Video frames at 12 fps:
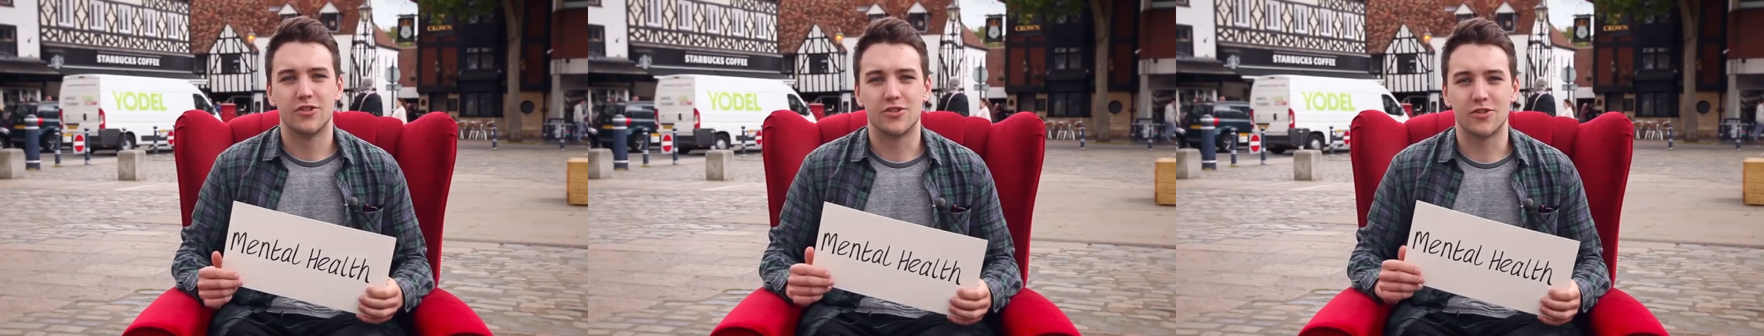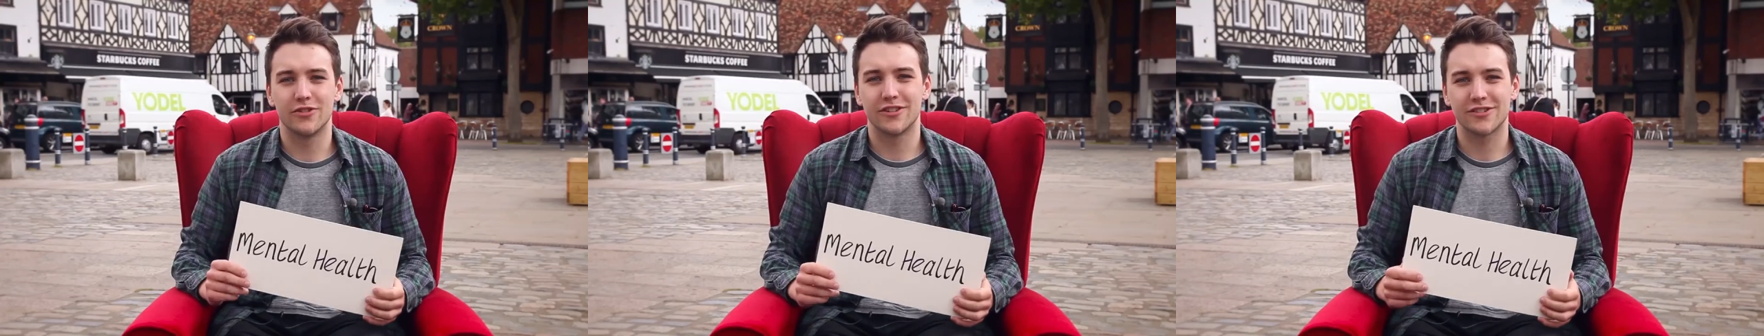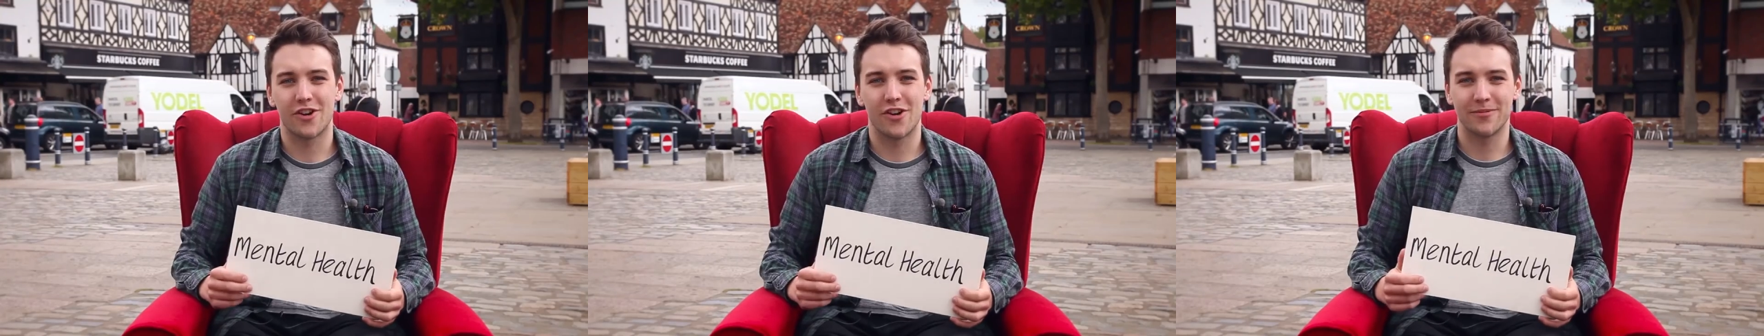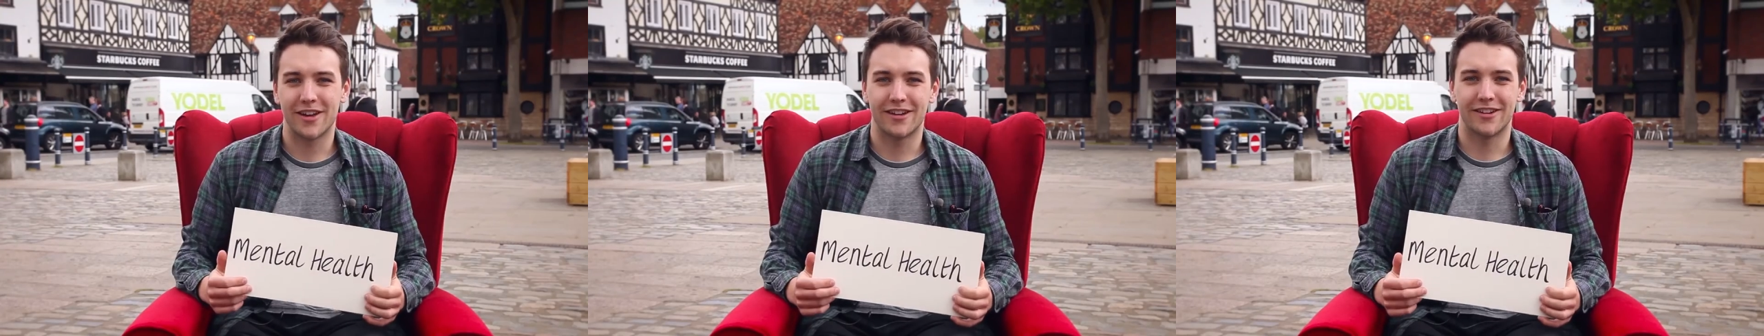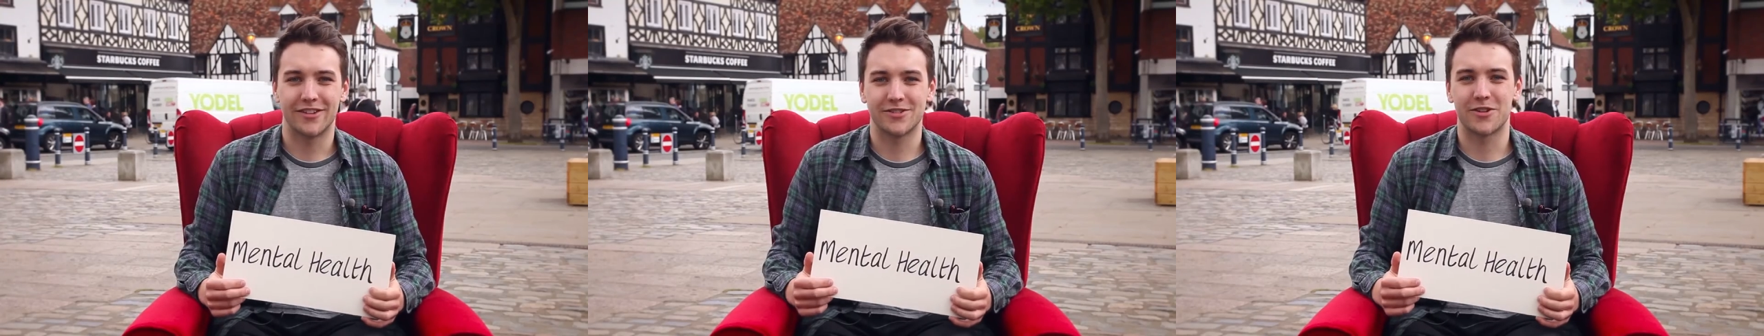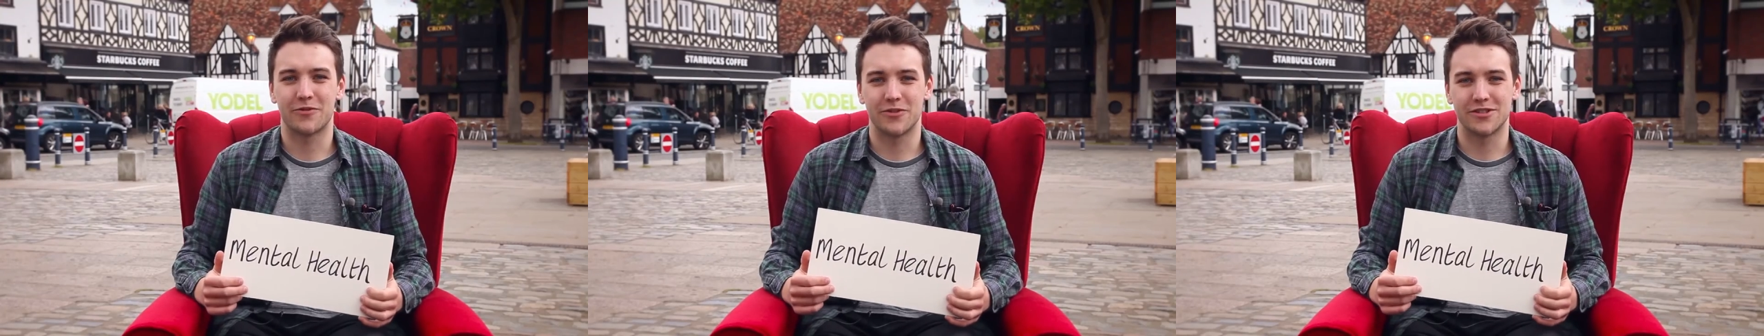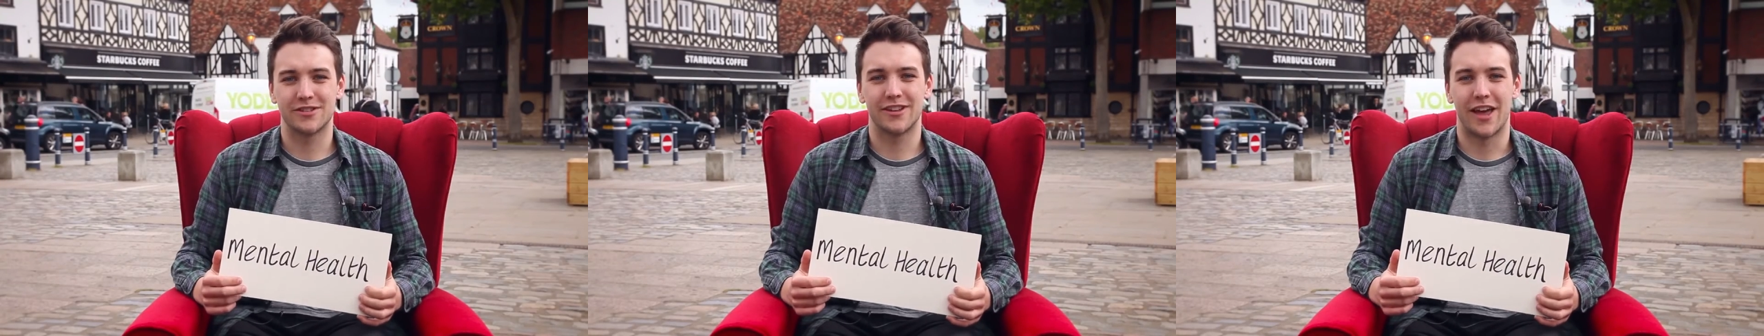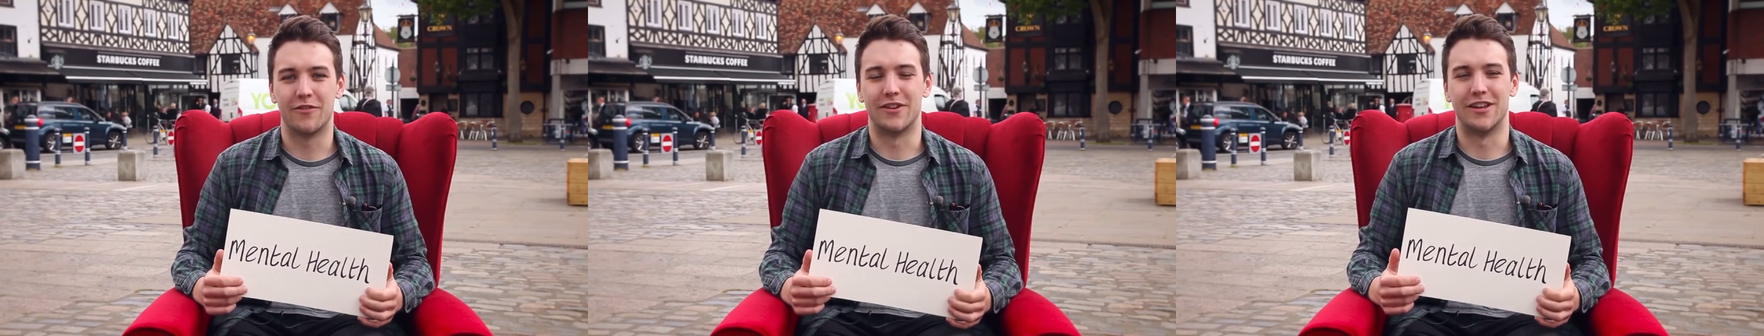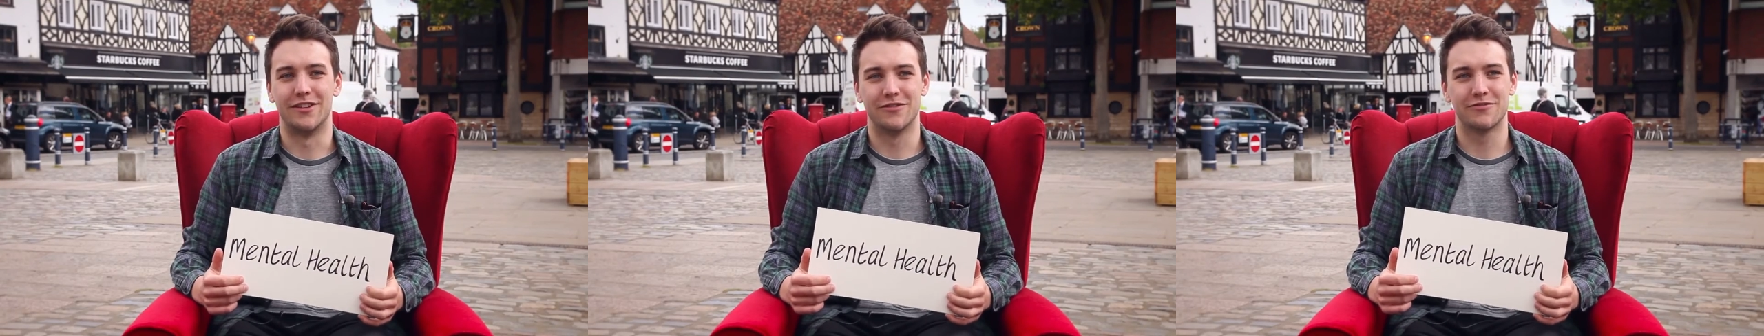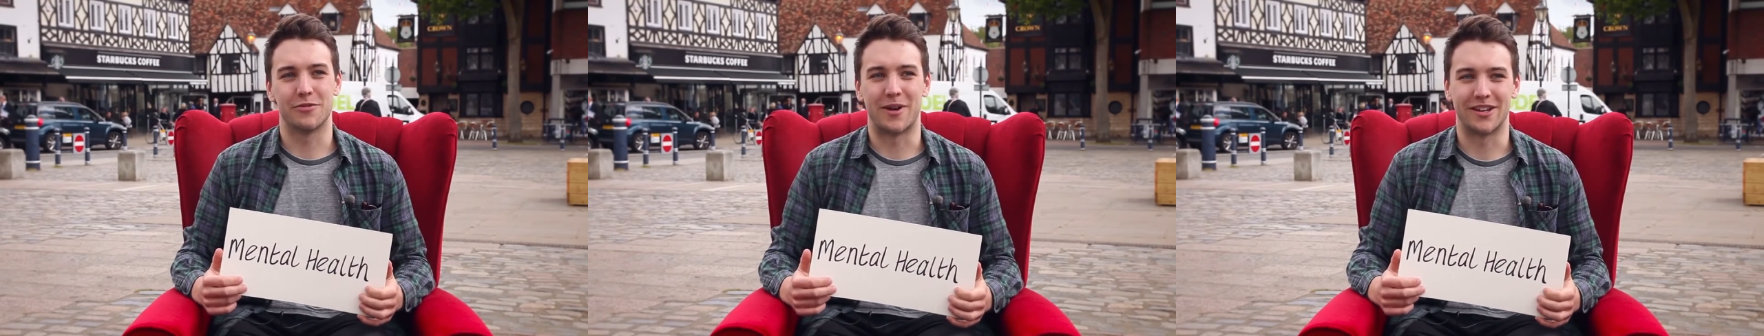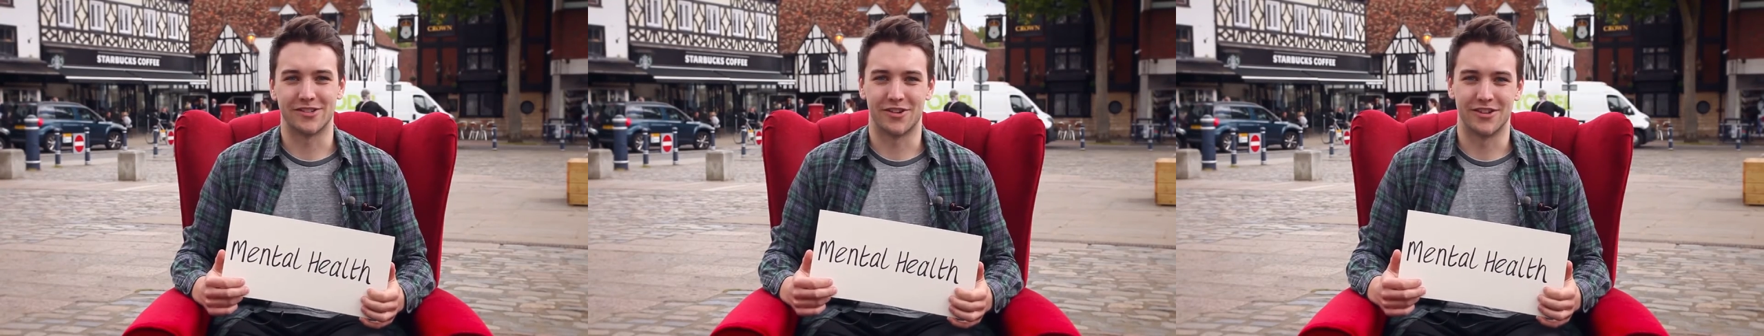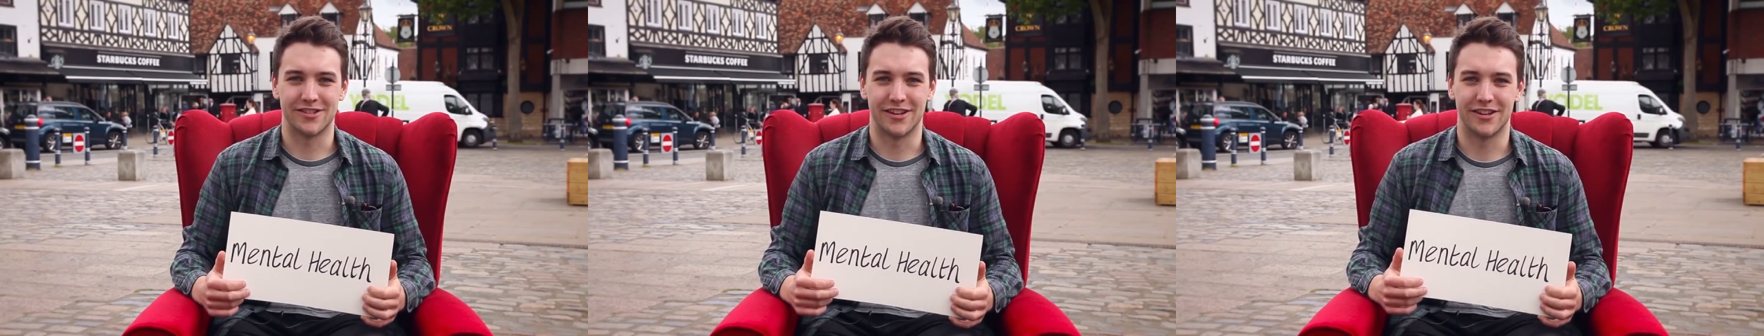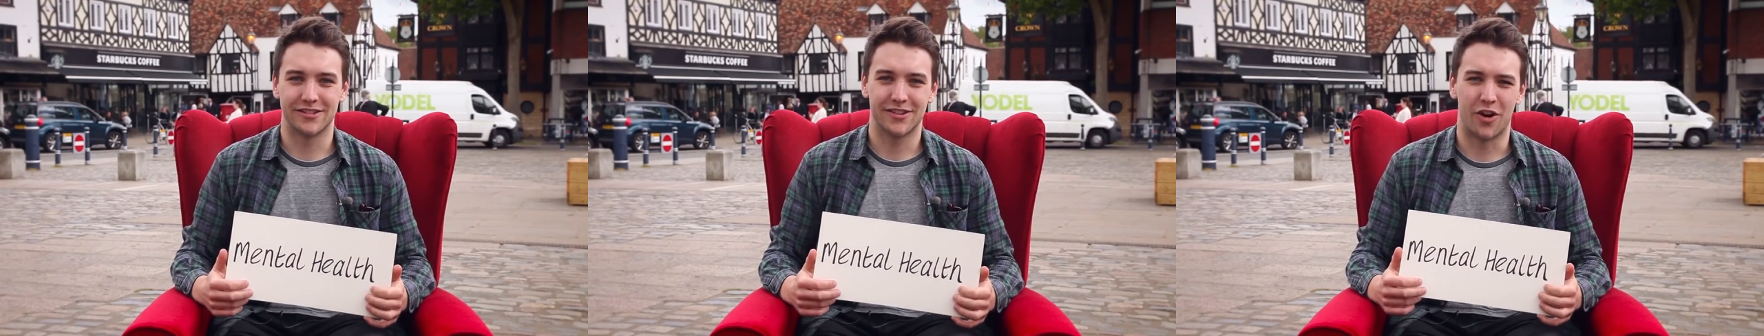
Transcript: During the time that I suffered heavily from anxiety,